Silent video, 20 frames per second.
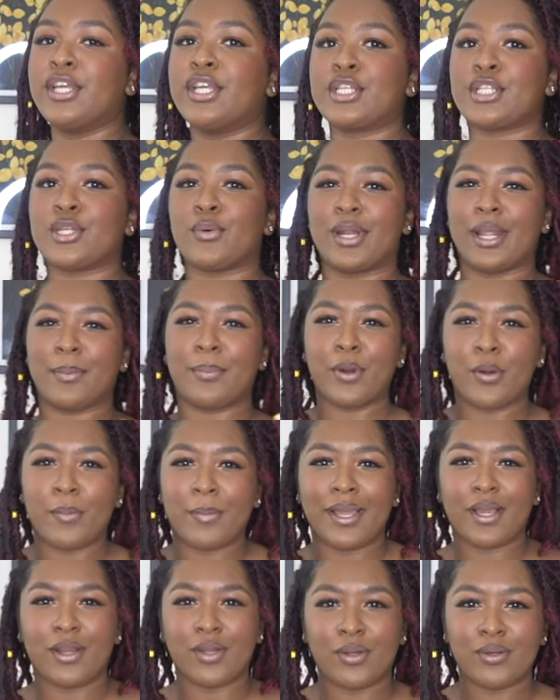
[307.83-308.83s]
So when I put
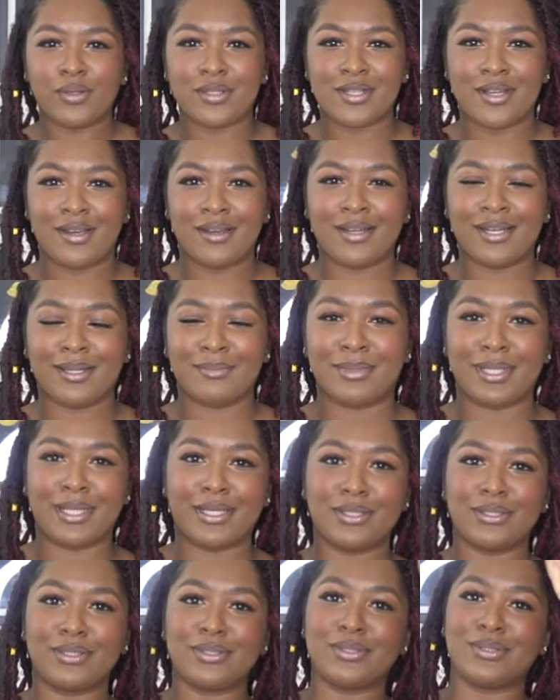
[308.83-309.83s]
my clothes on, I'm like,
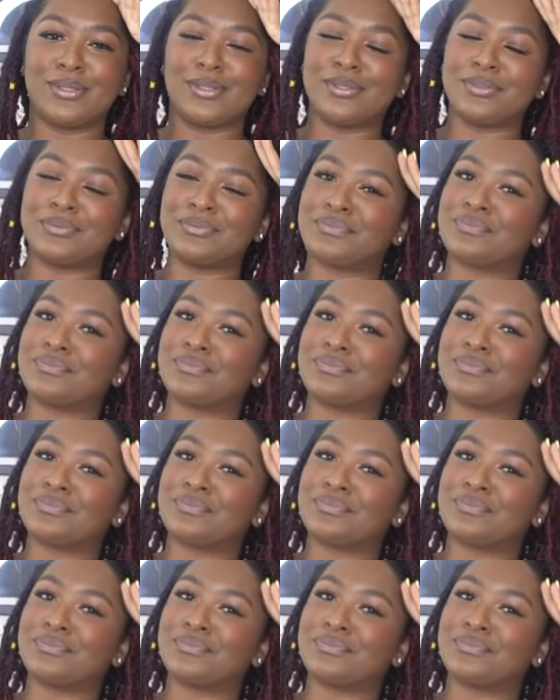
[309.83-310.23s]
oh,